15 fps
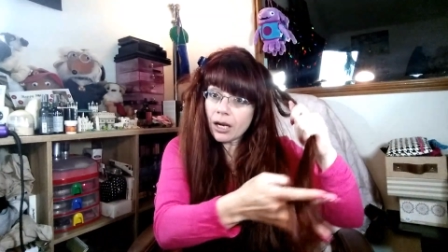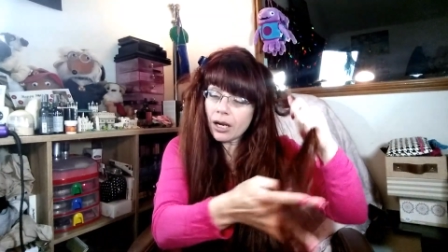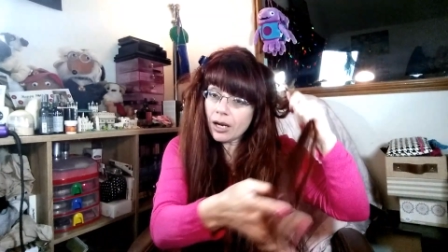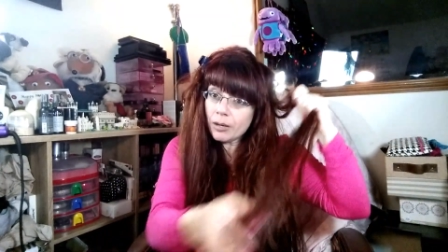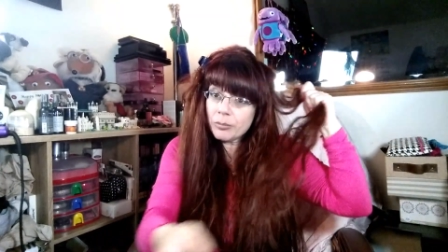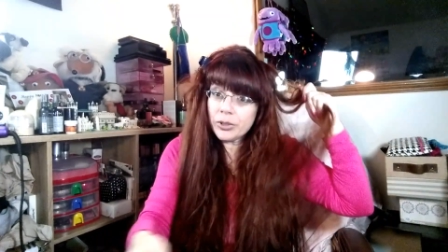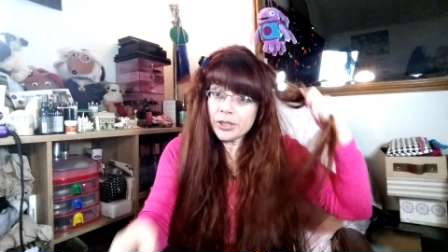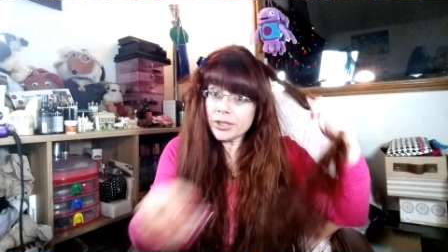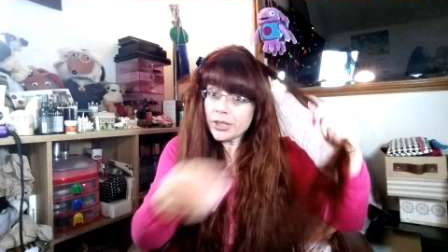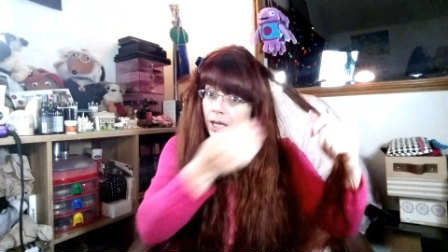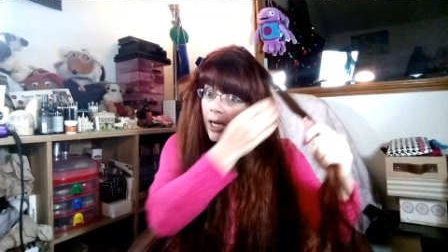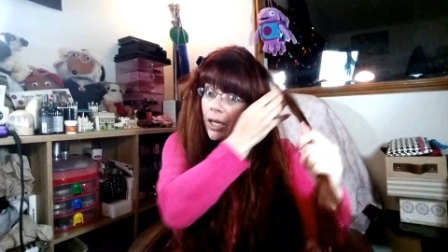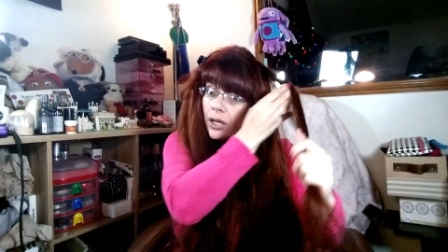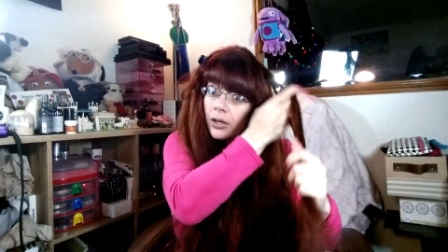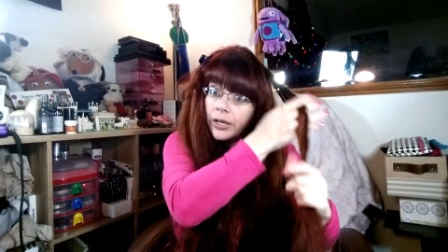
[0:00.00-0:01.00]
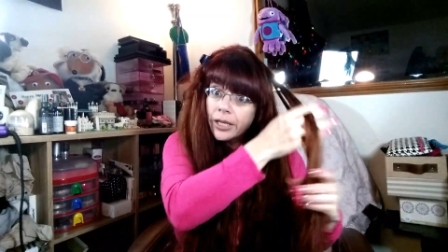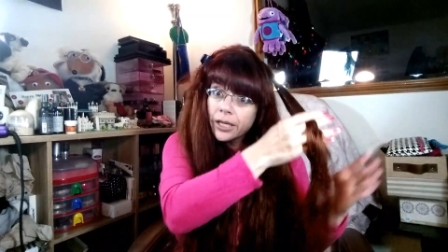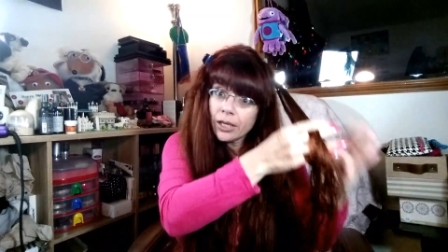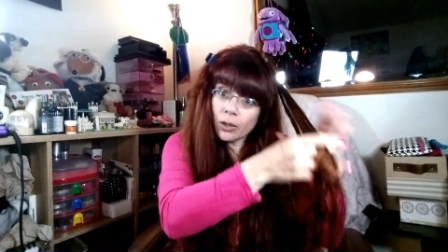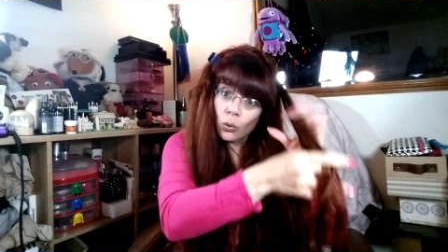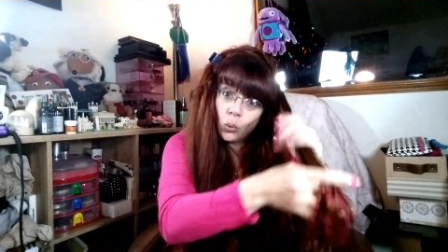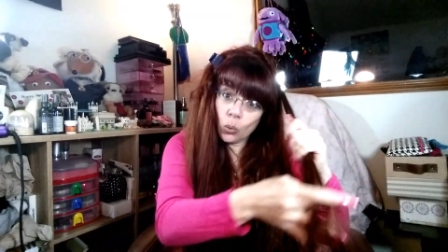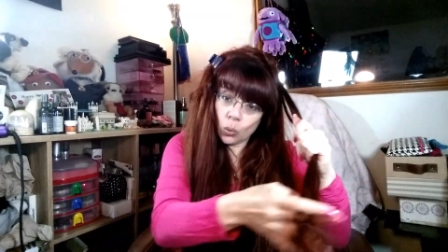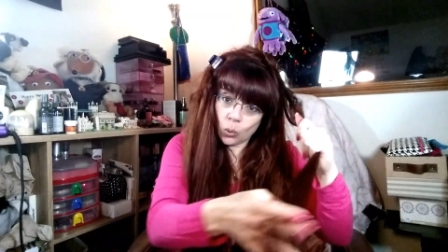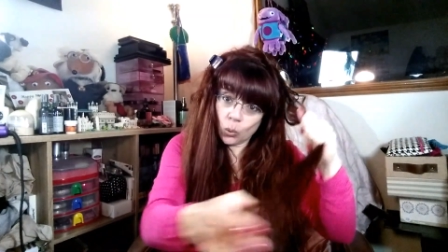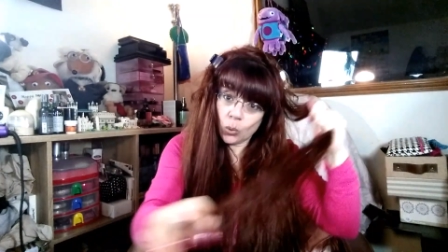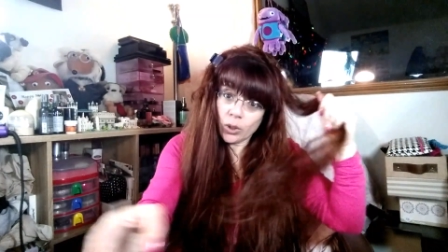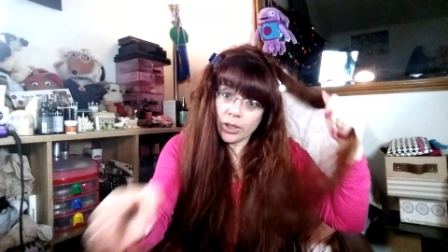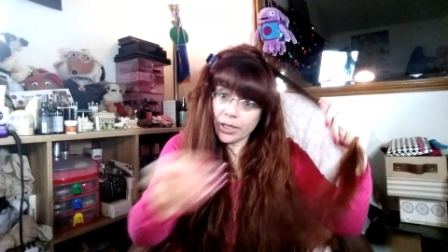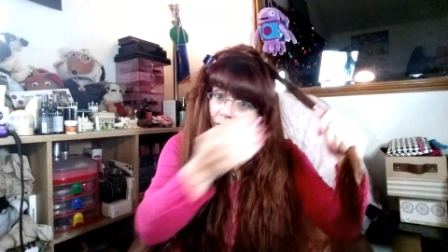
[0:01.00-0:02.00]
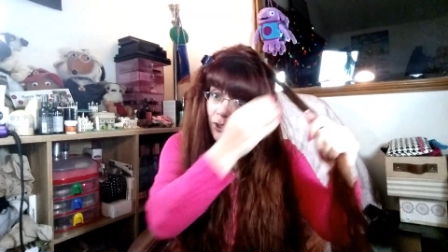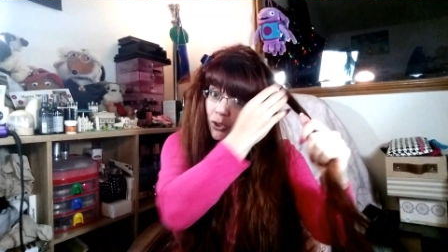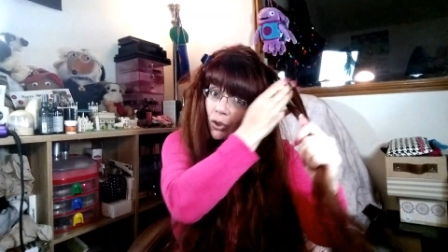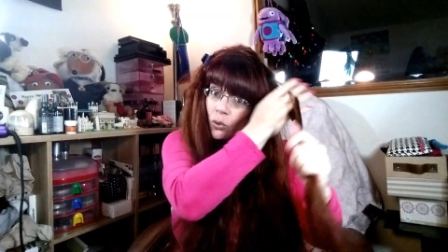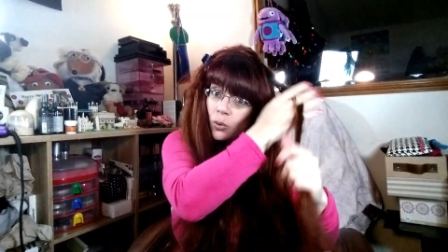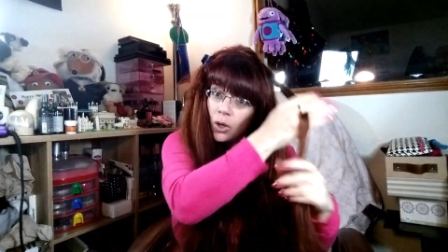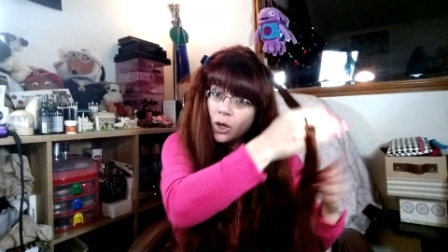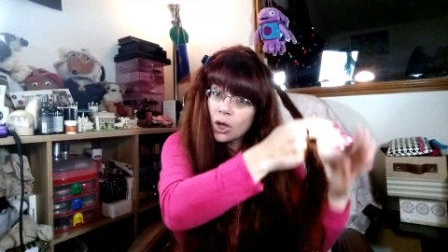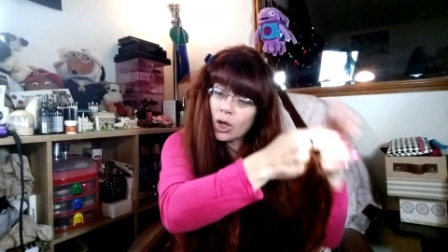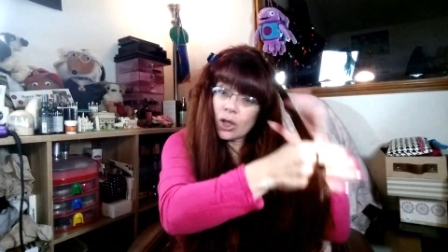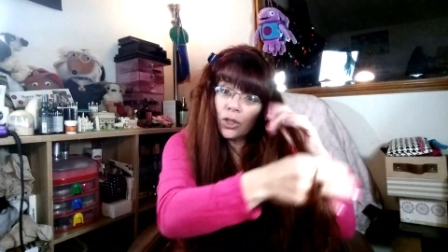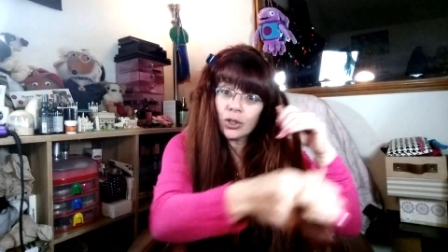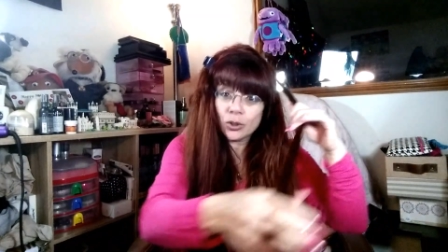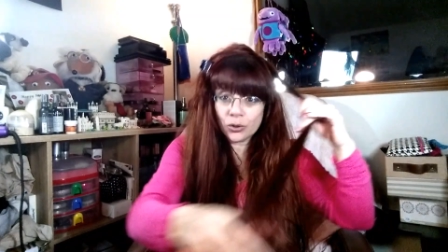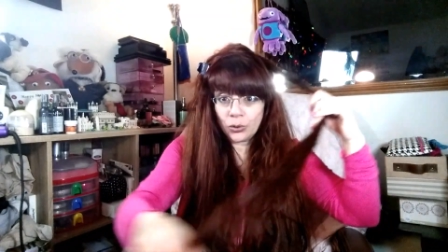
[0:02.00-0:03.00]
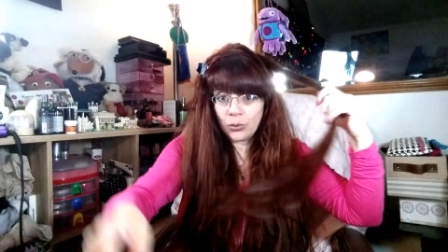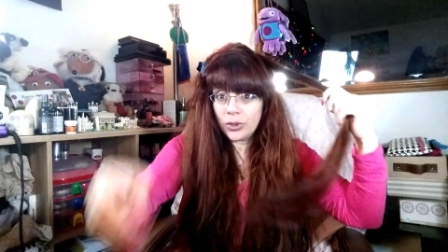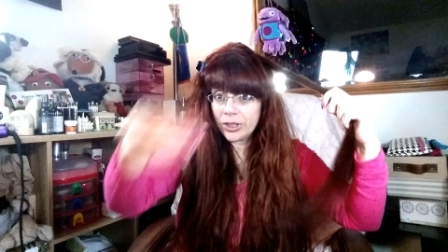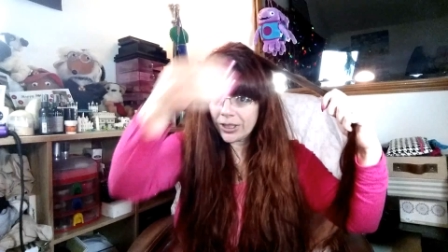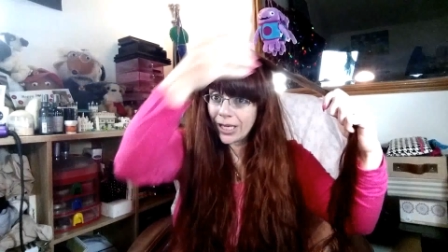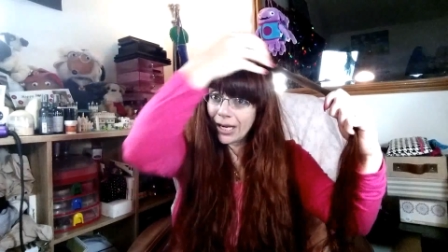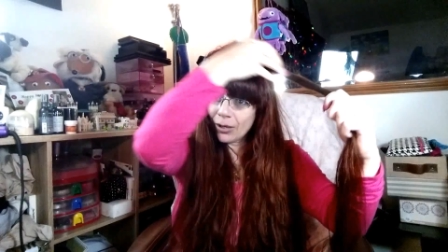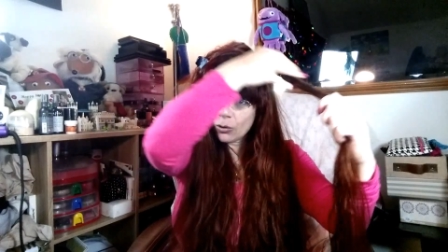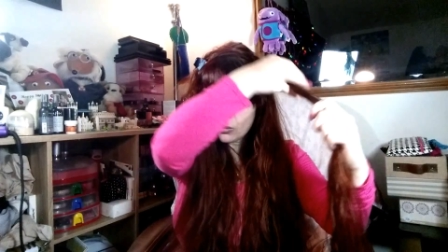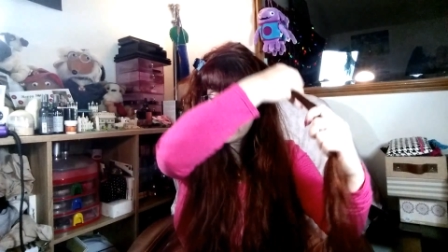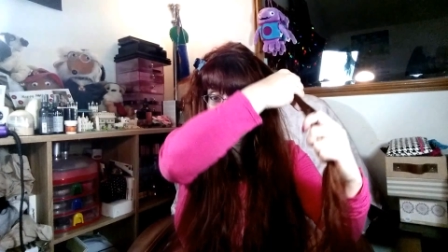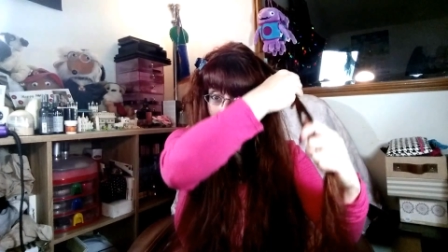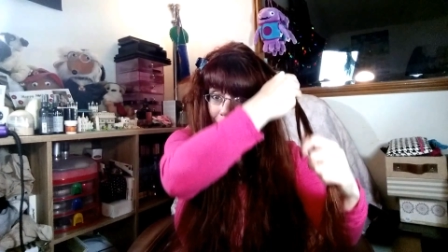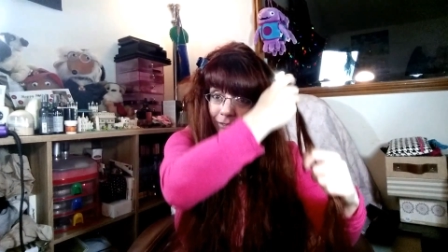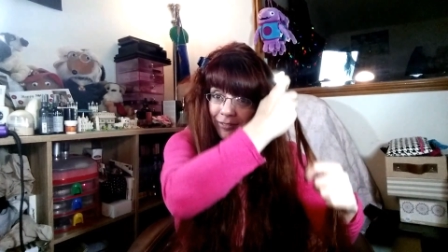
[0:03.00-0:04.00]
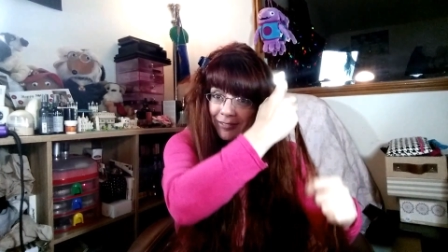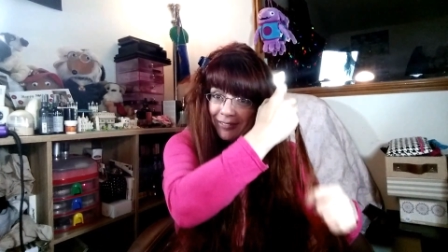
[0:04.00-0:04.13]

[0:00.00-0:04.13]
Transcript: I'm detangling it. Ooh, it's so hard to detangle it.